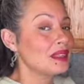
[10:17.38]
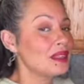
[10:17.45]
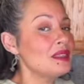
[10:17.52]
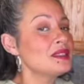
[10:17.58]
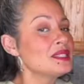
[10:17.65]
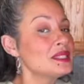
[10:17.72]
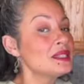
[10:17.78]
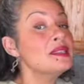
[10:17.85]

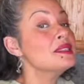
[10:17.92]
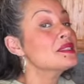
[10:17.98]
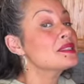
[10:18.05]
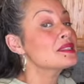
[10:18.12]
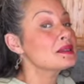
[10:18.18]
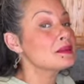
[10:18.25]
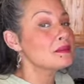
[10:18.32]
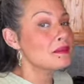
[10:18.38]
Since
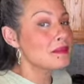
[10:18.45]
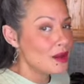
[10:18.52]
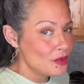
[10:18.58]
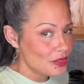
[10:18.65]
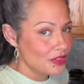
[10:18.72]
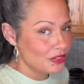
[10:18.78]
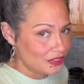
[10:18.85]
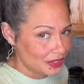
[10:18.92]

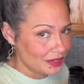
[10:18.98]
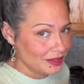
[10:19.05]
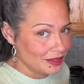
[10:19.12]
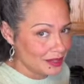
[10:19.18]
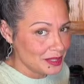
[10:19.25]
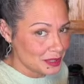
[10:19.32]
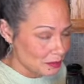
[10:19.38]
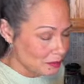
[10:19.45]
mouthfeel
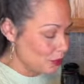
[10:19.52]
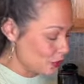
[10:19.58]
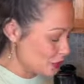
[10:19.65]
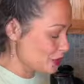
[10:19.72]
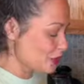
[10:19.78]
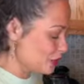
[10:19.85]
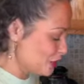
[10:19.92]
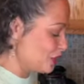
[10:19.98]
is
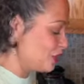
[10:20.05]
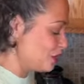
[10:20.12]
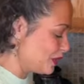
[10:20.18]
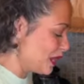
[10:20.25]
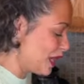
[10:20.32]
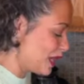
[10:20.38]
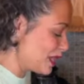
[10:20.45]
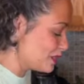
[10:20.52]
important to you
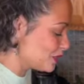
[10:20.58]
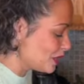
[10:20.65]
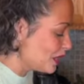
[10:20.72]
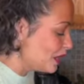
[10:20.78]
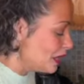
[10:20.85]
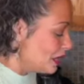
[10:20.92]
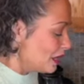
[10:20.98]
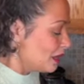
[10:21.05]
guys,
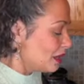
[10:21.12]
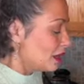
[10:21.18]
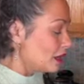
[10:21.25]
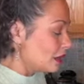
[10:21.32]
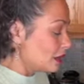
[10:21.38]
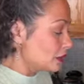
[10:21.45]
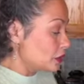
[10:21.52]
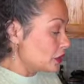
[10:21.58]

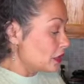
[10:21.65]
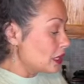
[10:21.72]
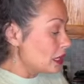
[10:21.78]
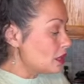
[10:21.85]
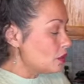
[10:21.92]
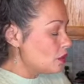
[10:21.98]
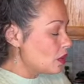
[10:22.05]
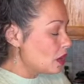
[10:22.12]
you're gonna
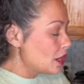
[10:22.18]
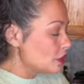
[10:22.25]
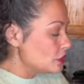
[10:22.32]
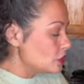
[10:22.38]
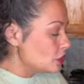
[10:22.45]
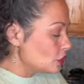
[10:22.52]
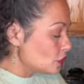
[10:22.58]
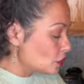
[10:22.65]
want
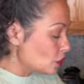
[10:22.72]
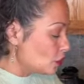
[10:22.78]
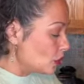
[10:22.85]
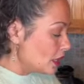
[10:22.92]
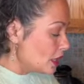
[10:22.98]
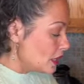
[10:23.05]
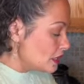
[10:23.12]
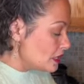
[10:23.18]
to
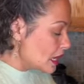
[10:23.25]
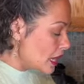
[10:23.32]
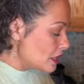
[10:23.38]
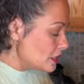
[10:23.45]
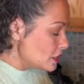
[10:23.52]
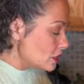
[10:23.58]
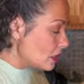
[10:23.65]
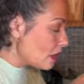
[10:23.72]

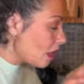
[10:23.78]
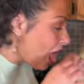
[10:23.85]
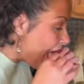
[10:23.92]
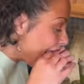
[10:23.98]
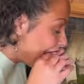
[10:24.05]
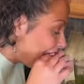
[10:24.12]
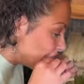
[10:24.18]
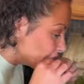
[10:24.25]
test
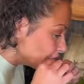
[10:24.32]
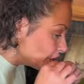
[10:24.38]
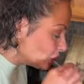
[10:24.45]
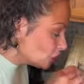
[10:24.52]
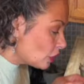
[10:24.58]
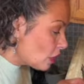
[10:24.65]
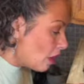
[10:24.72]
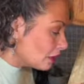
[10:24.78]

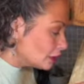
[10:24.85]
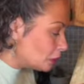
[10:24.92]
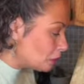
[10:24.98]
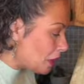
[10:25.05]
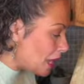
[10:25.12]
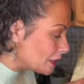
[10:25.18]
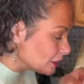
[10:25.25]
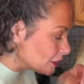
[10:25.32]
your
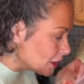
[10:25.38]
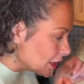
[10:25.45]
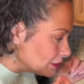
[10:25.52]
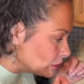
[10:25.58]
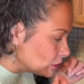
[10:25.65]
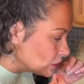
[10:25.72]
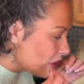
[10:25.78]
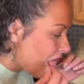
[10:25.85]
pasta
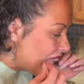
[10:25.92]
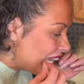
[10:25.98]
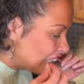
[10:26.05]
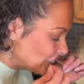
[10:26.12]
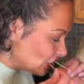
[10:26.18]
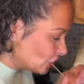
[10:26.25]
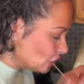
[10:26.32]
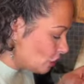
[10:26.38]

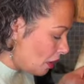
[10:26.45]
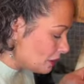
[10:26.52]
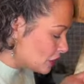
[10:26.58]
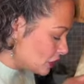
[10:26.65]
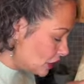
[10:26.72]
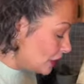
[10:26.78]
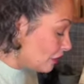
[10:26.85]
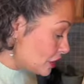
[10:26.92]
to
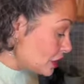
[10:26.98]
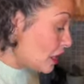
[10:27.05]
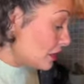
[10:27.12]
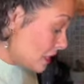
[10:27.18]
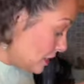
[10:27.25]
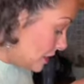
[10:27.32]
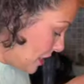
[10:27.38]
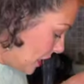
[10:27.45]
see if it's al
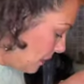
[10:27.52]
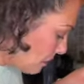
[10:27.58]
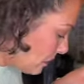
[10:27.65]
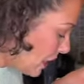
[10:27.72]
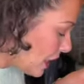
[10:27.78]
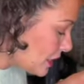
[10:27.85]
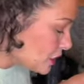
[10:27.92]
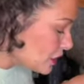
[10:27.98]
dente,
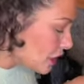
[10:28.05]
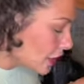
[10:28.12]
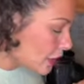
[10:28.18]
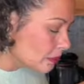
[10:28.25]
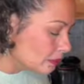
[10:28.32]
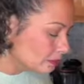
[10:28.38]
and it's there.